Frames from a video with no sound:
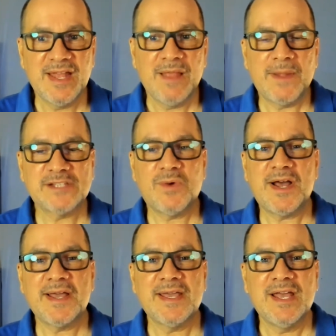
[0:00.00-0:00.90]
That's
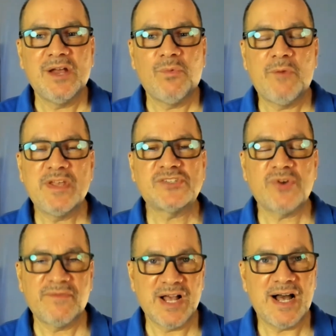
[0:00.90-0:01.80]
why when we
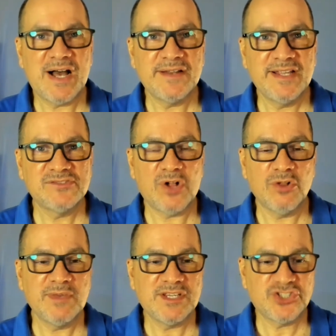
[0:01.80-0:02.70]
serve God, he's
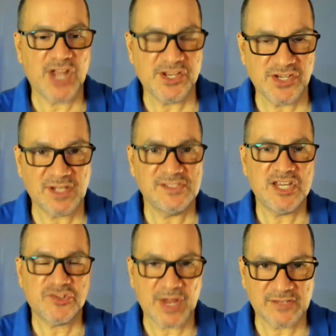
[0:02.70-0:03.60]
always changing us.
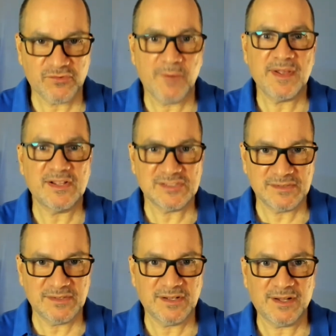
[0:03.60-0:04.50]
He's transforming
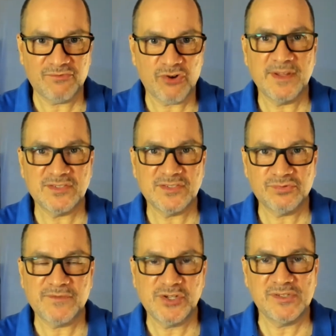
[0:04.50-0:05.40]
us. Romans
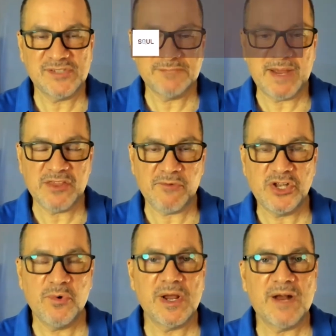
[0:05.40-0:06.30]
12:2 says, by the
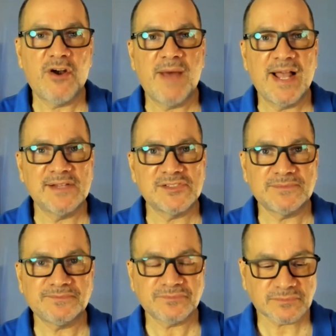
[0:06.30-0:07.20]
renewing of our
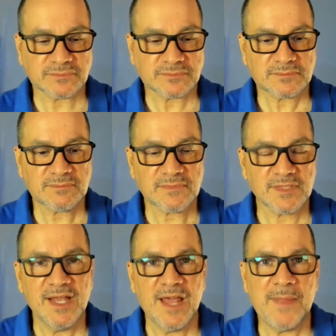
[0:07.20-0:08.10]
minds.
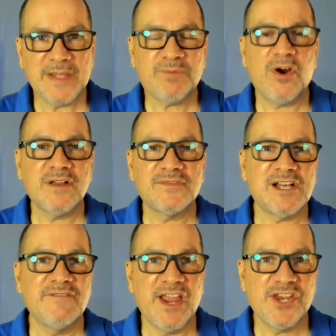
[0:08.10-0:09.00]
That's part of
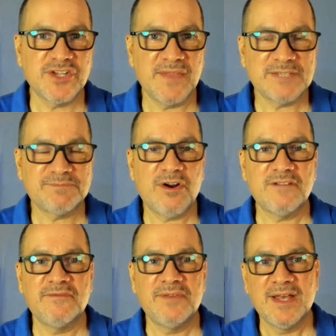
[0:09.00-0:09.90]
salvation. That's part
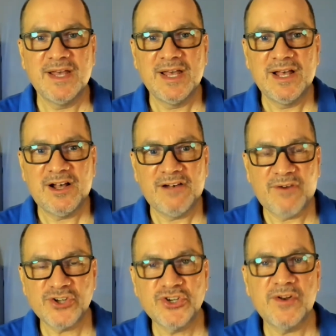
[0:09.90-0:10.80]
of
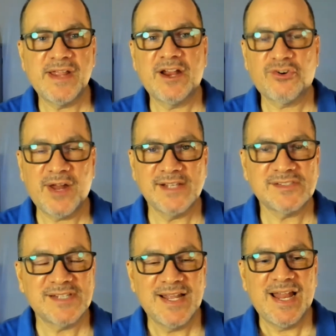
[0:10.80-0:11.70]
our journey in
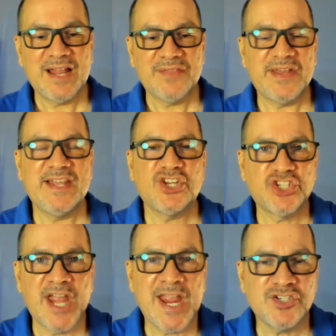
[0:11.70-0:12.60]
Christ, that he's
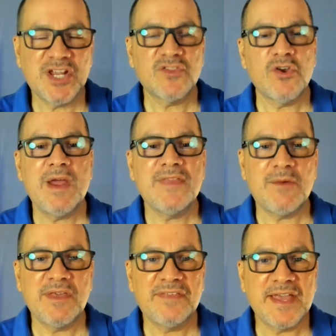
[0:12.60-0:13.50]
changing the way
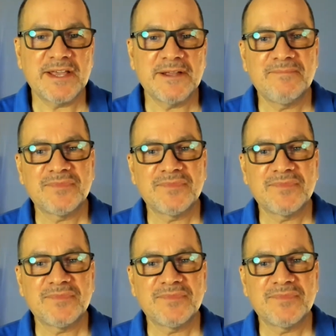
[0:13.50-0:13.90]
that we think.